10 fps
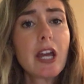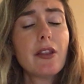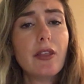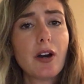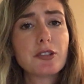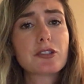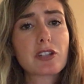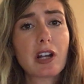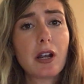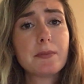those
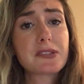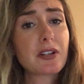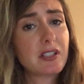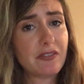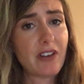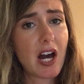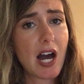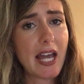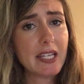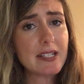terms are
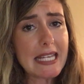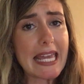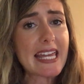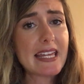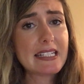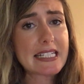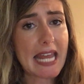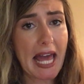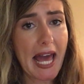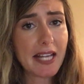defined in
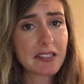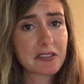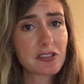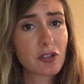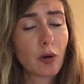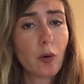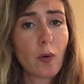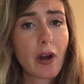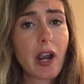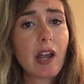text
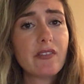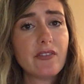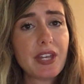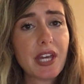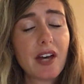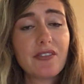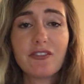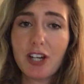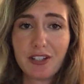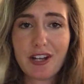or via
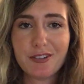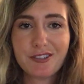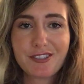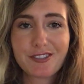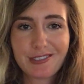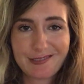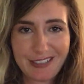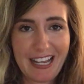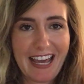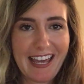footnotes.
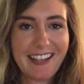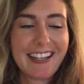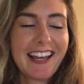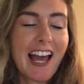Okay,